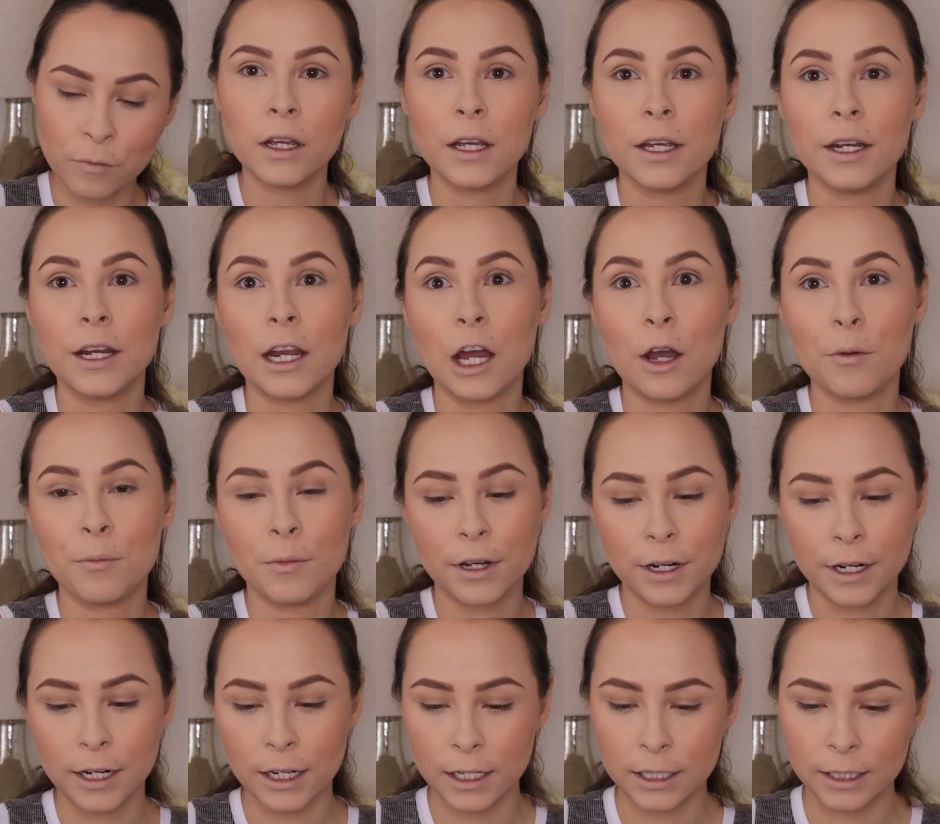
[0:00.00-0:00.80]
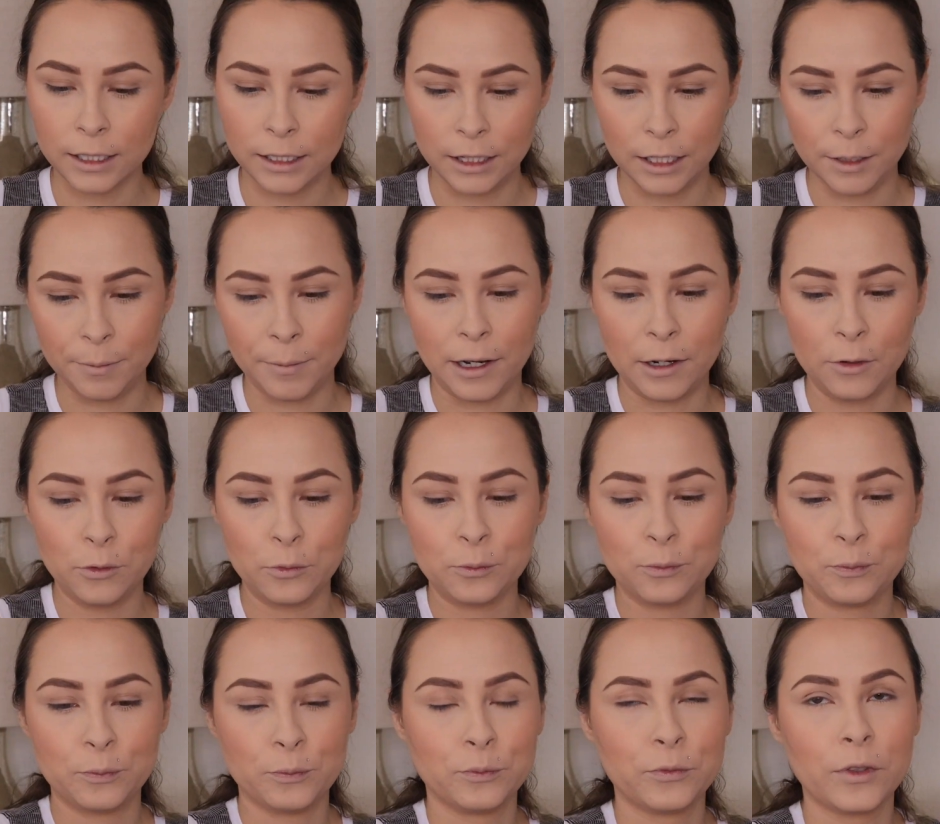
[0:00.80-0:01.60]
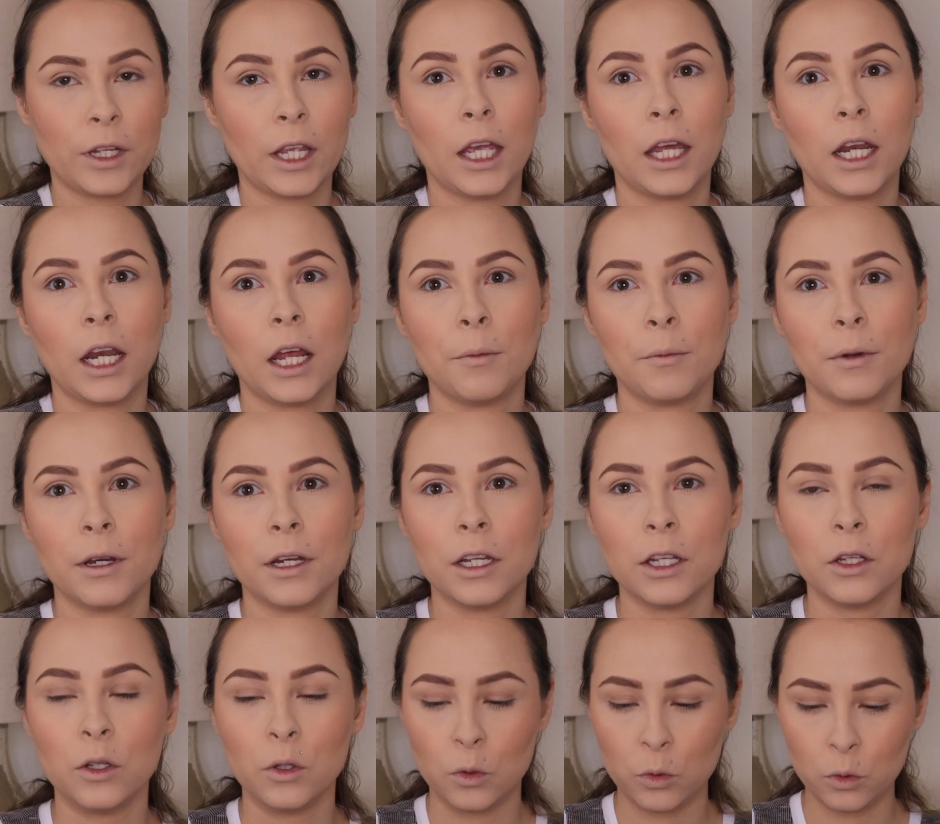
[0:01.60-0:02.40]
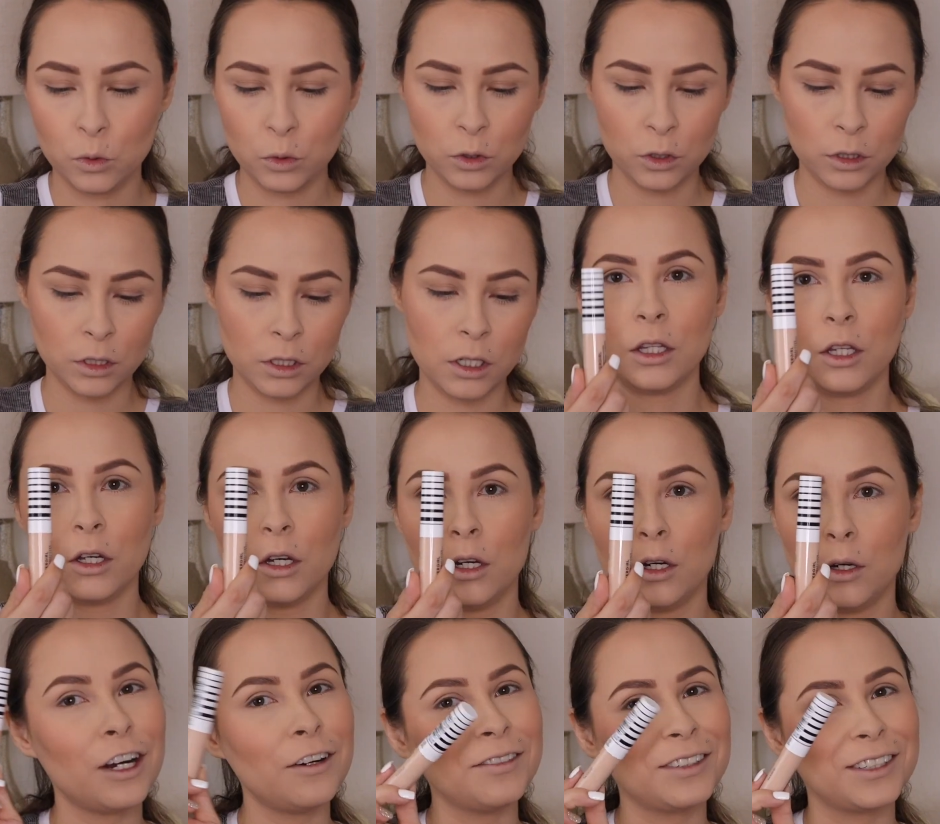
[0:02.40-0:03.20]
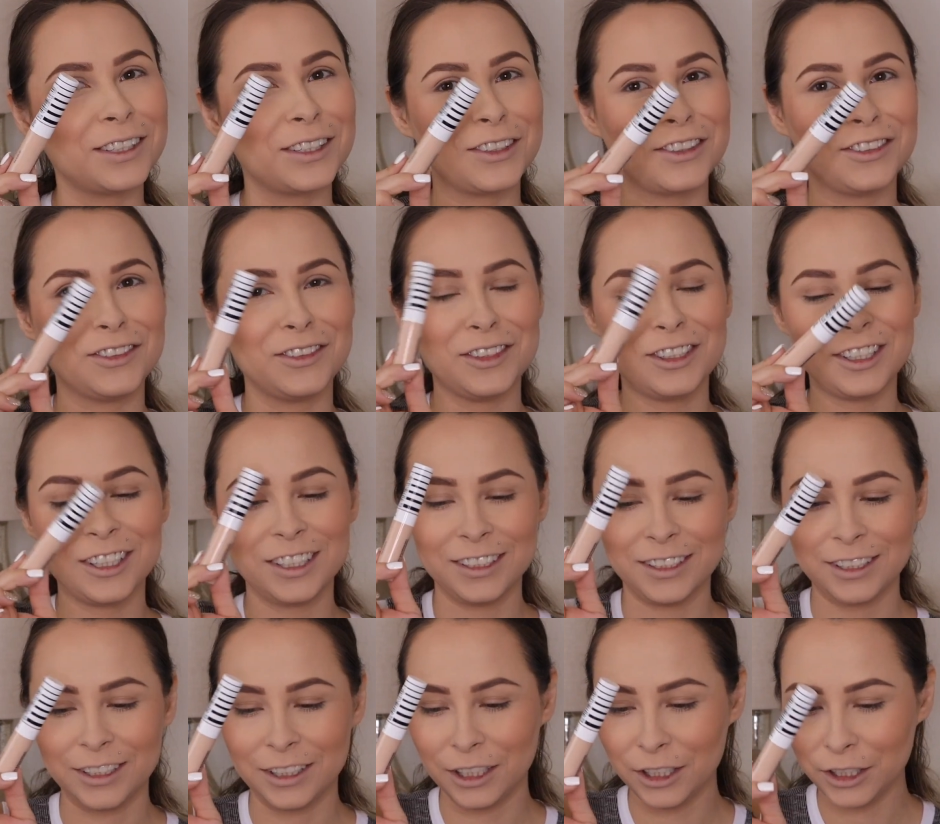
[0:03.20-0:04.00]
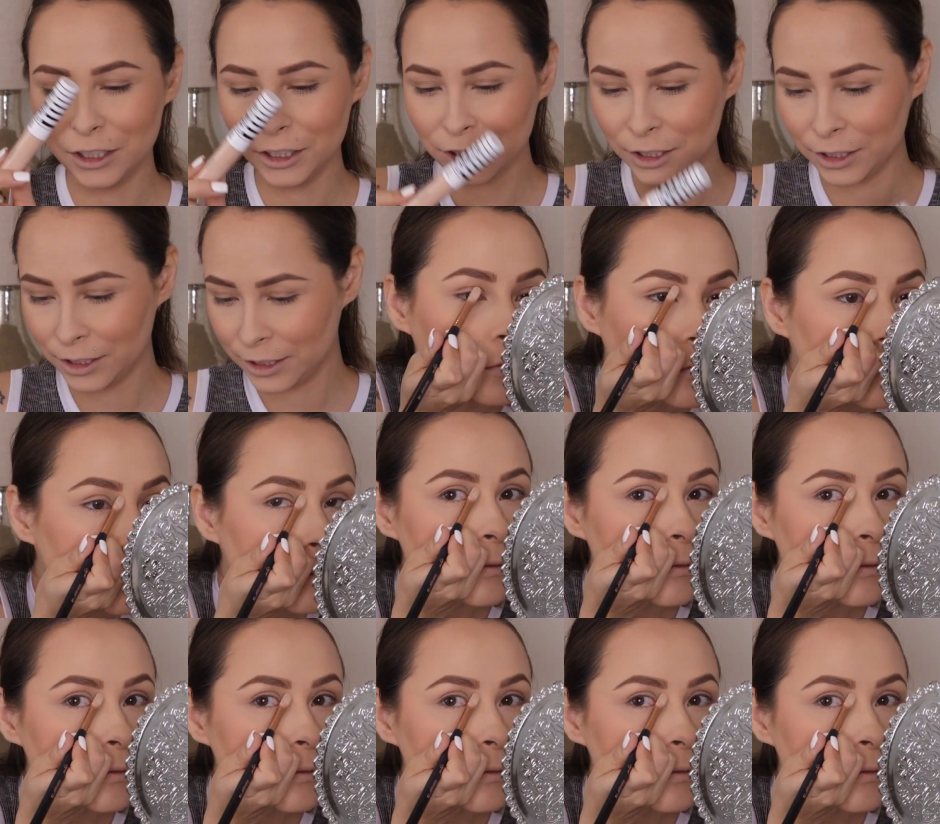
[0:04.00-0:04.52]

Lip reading: And now I'm gonna clean them out. And I'm gonna use the CoverGirl concealer.